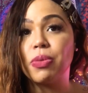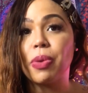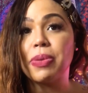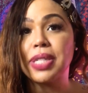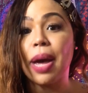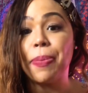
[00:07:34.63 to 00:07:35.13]

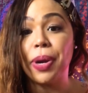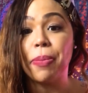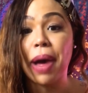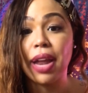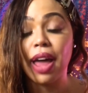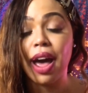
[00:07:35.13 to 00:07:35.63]
what was happening
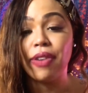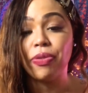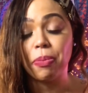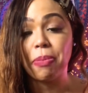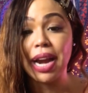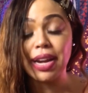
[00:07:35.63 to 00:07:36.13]
in my
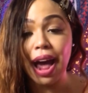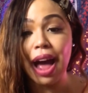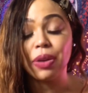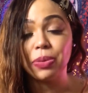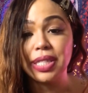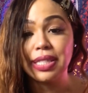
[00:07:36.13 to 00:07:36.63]
life, my
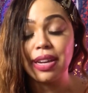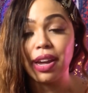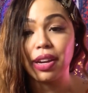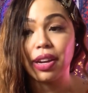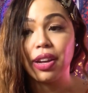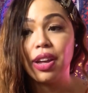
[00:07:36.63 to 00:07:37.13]
dad was
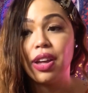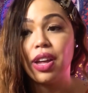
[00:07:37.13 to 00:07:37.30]
sick.